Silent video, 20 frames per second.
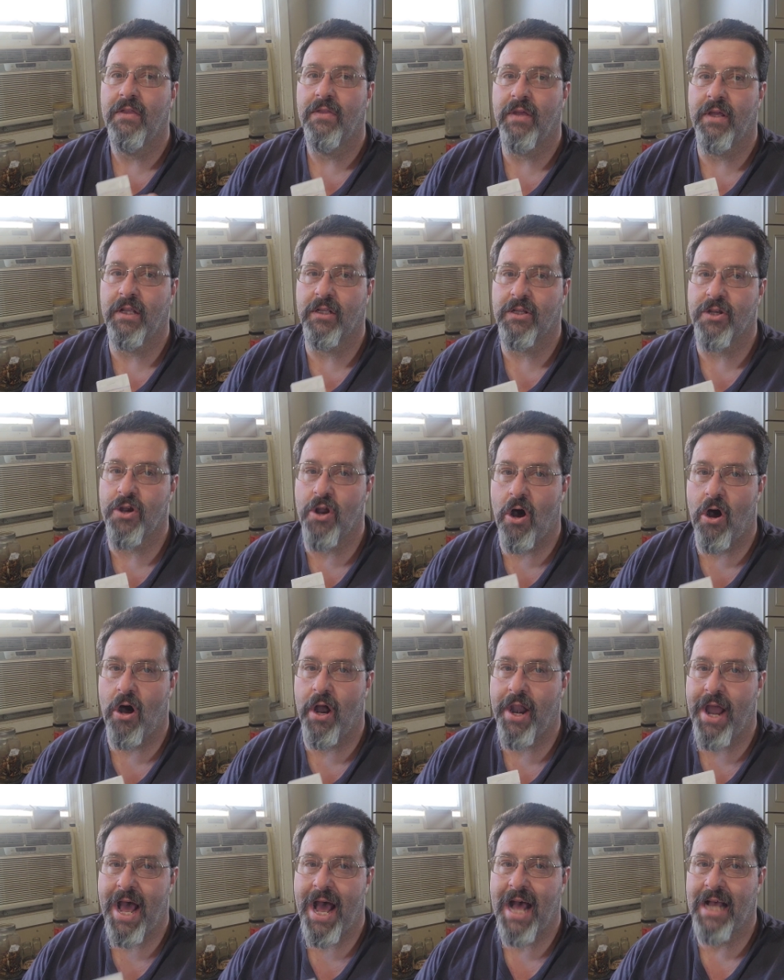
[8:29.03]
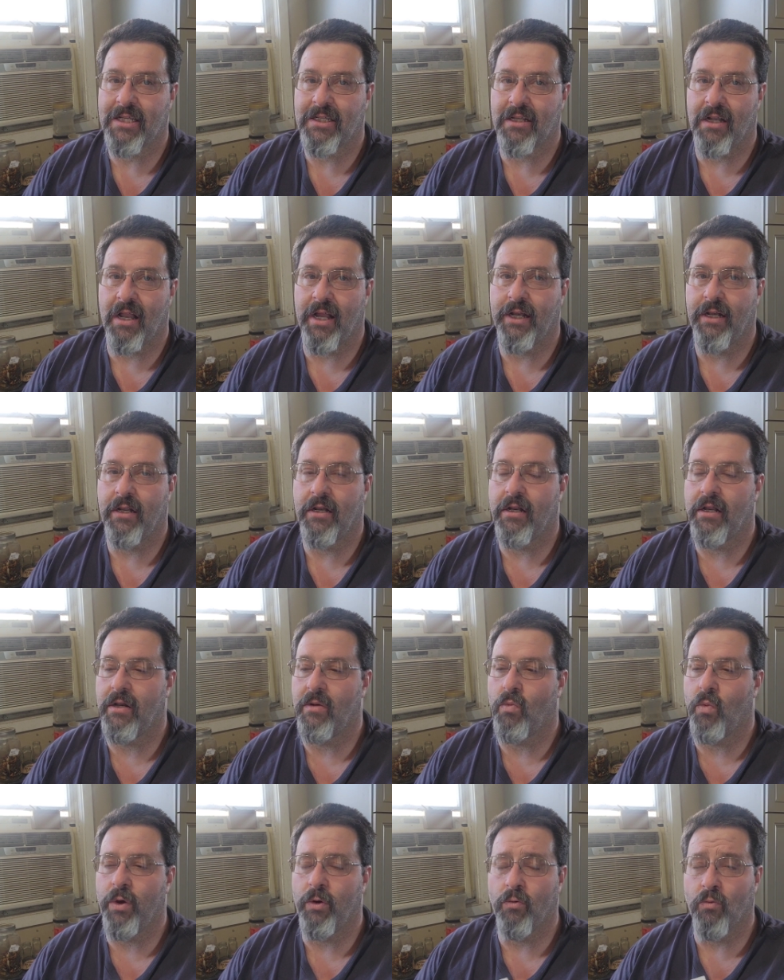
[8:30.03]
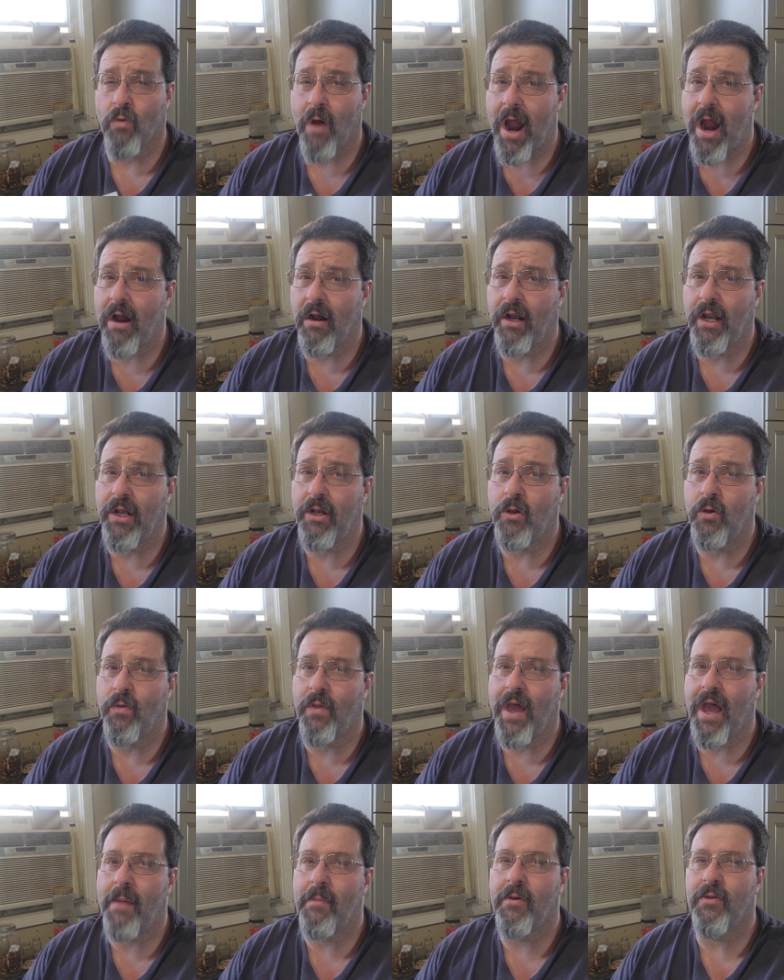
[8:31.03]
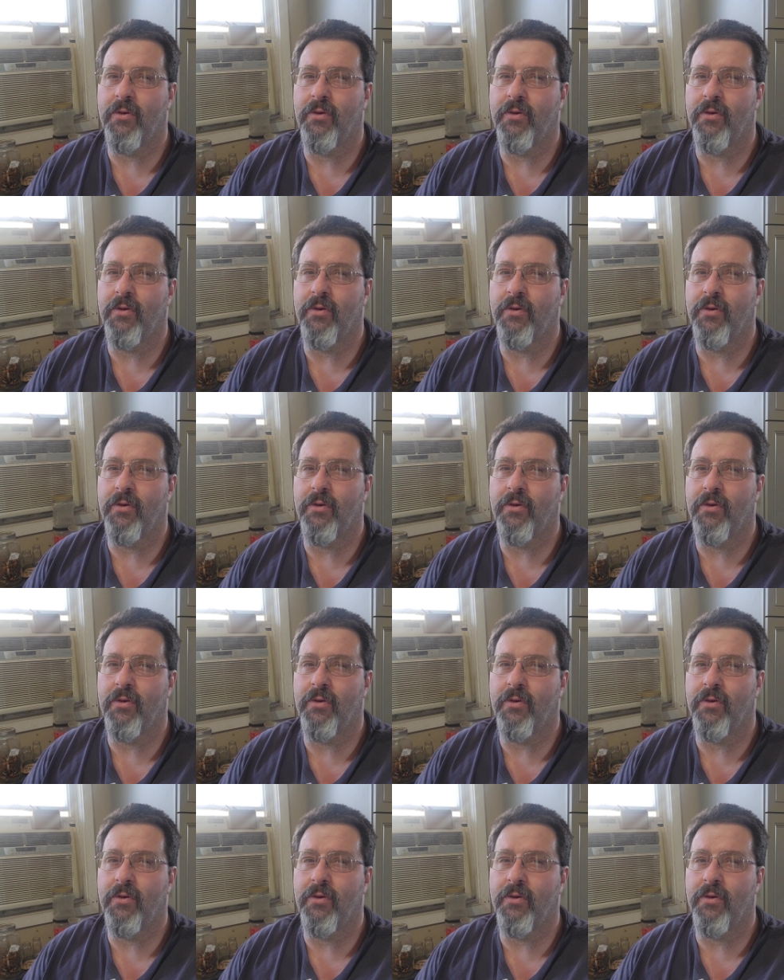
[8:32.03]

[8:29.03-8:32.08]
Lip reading: that it's non-isolated. And we rarely do that,